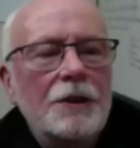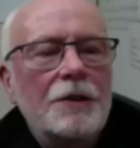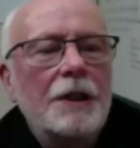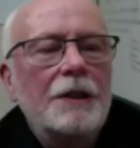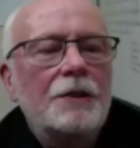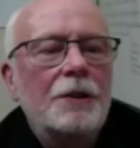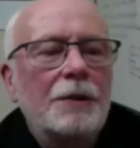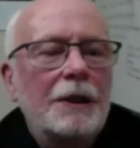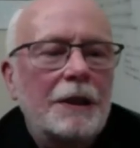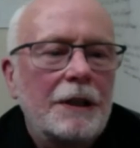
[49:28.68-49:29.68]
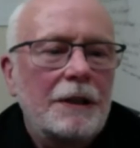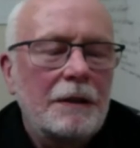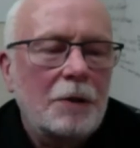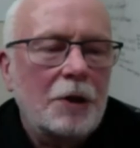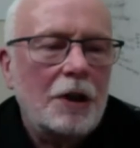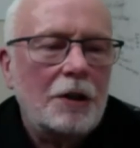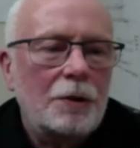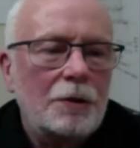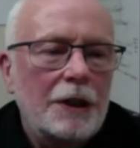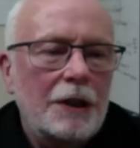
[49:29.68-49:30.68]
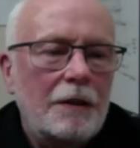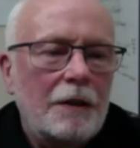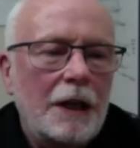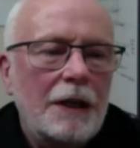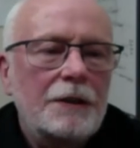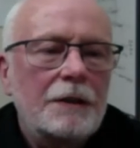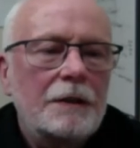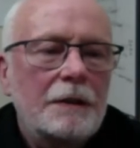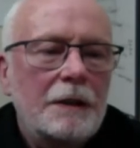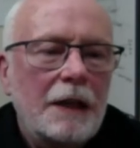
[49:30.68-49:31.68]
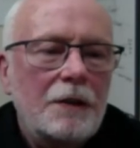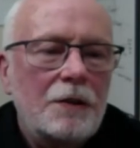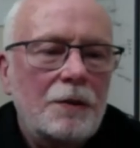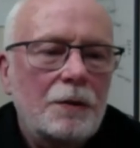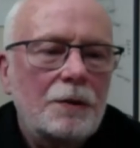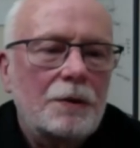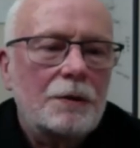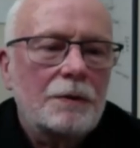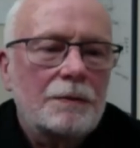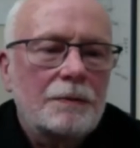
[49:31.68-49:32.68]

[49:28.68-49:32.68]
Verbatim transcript: he's he's doing the what I call decorrelation at the source.